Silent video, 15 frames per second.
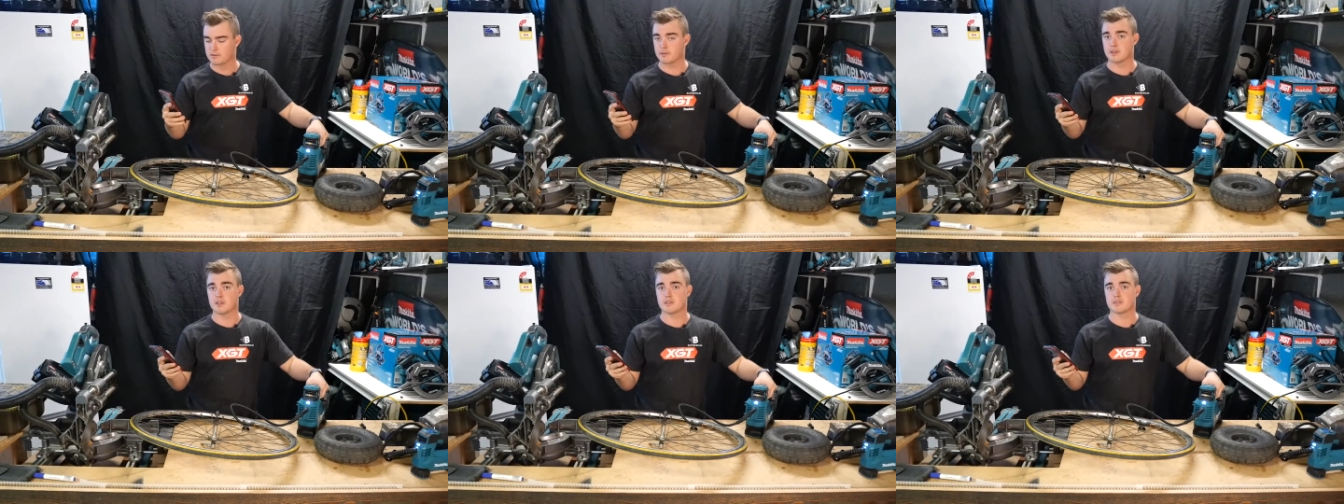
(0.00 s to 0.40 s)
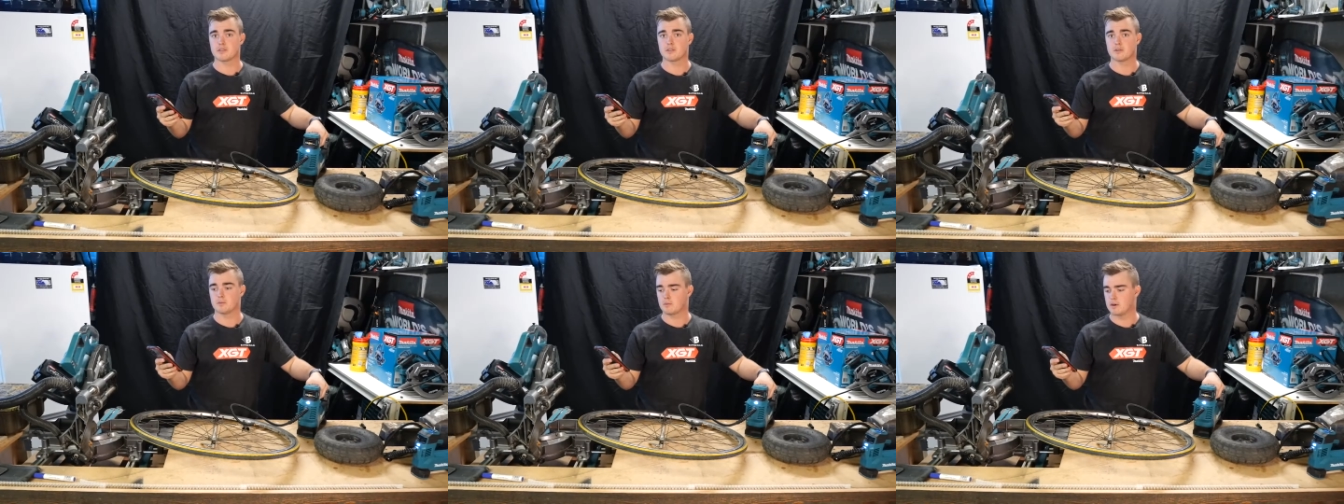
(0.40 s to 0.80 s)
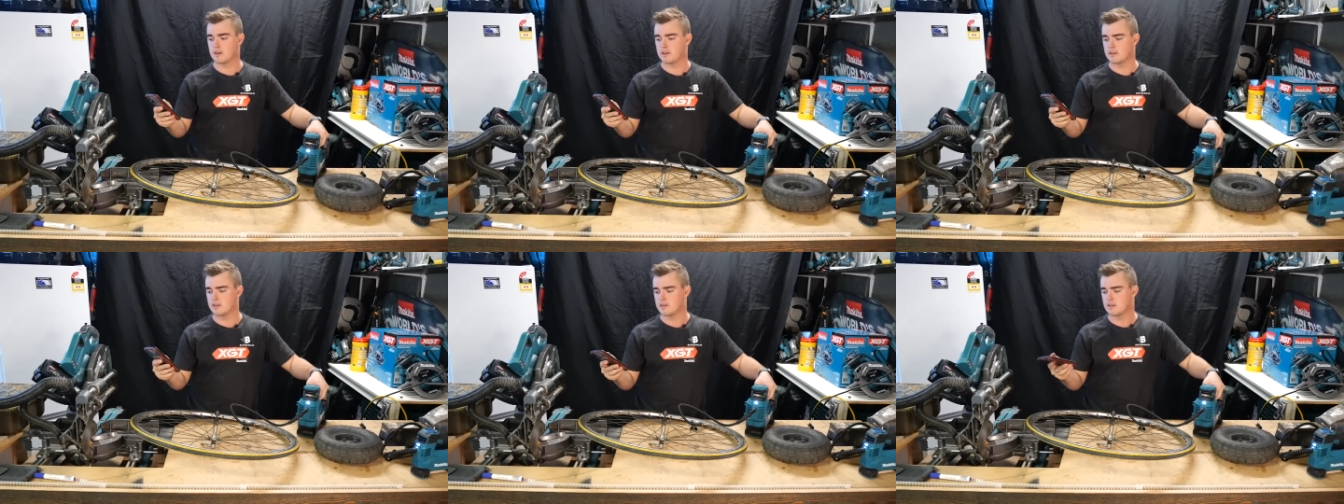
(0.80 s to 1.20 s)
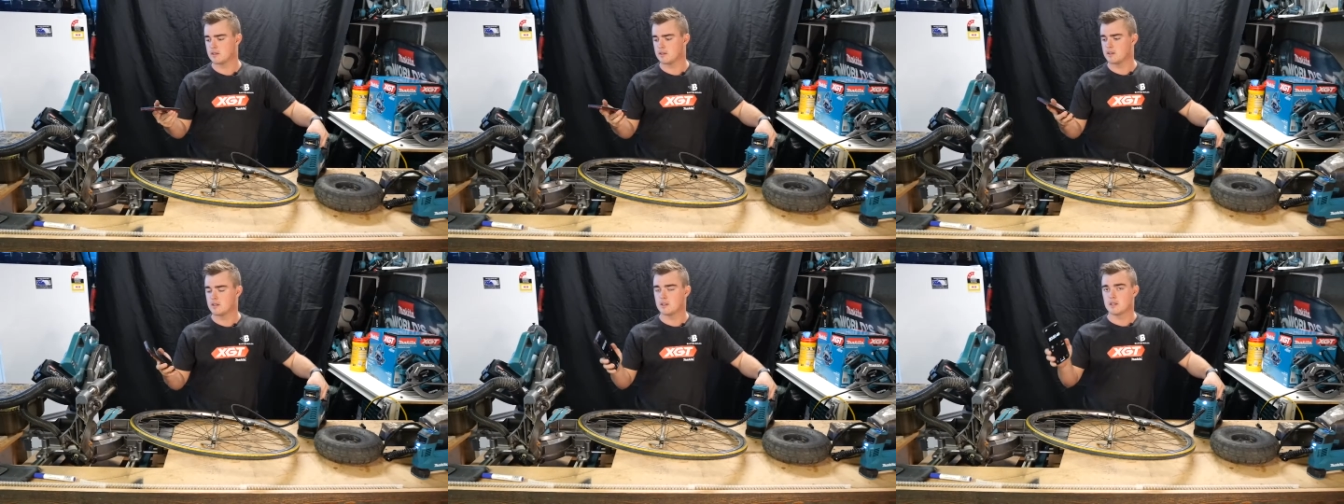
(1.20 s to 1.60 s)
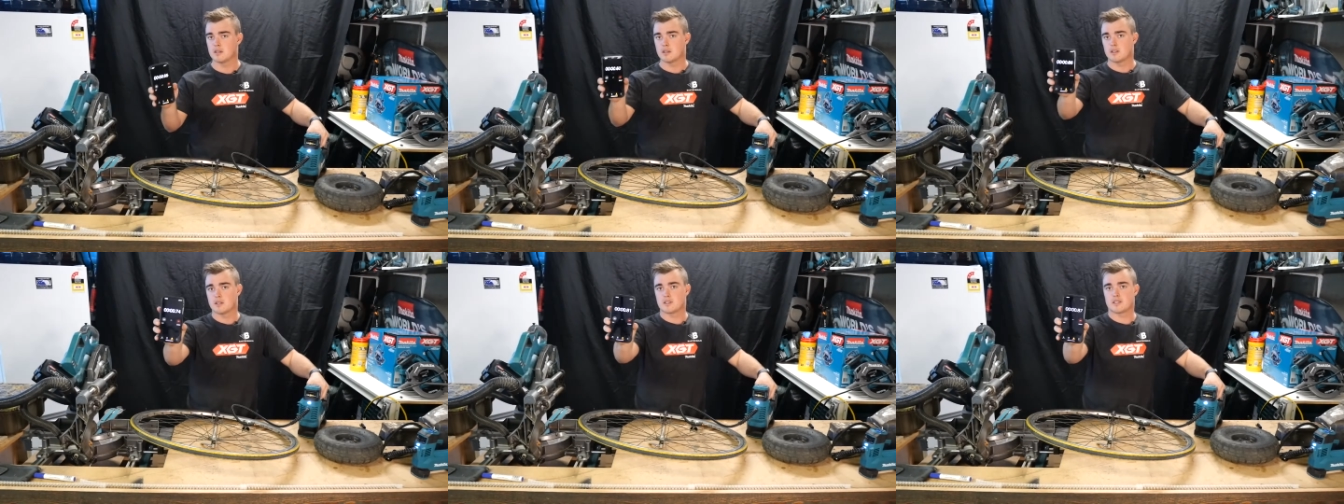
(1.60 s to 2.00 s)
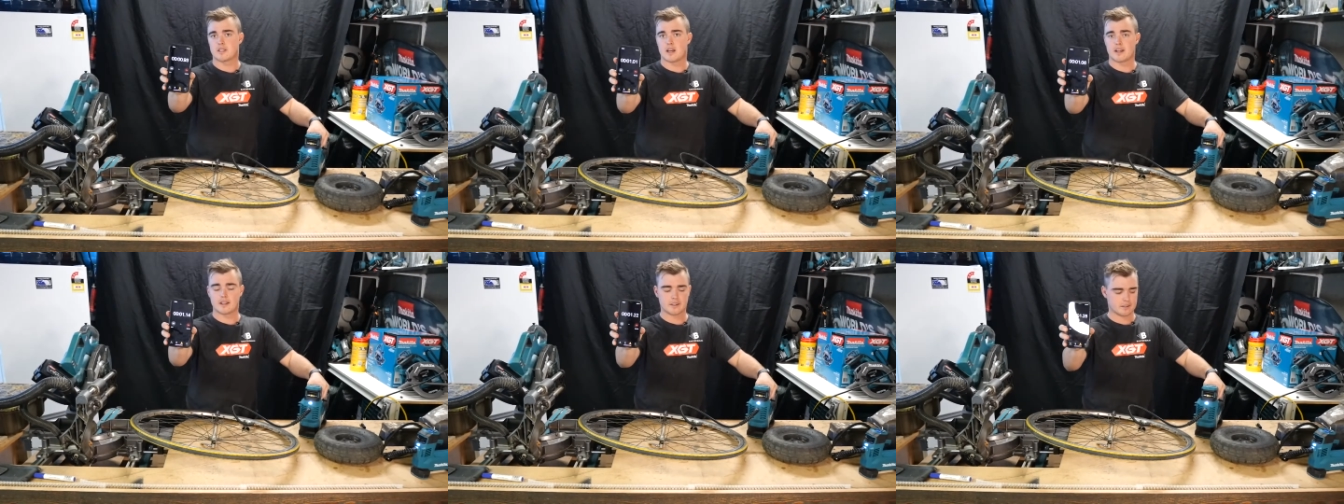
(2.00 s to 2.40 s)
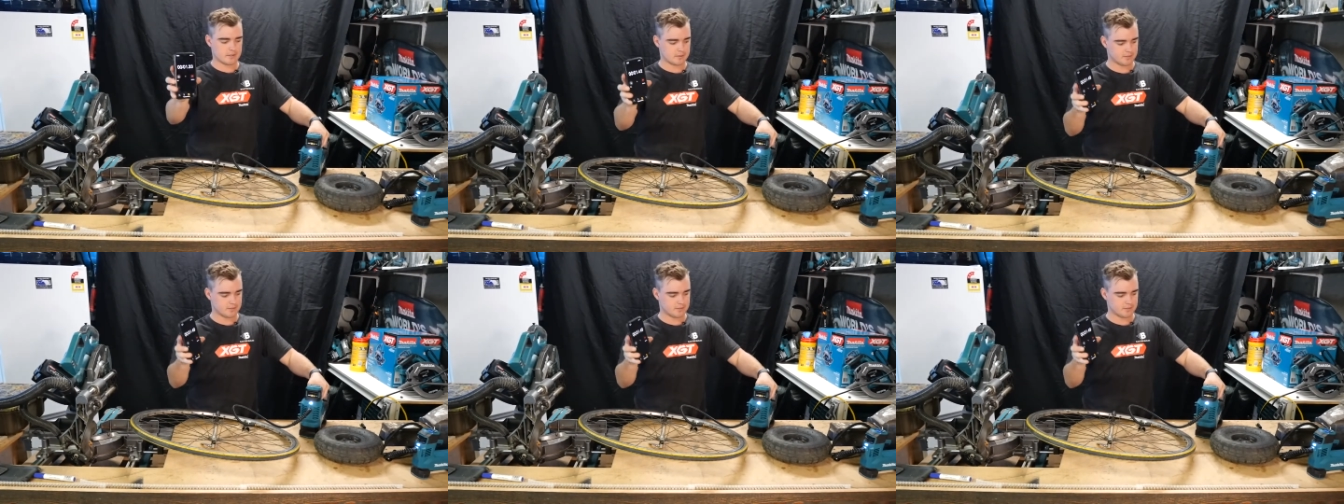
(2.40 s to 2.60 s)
three, two, one, starting.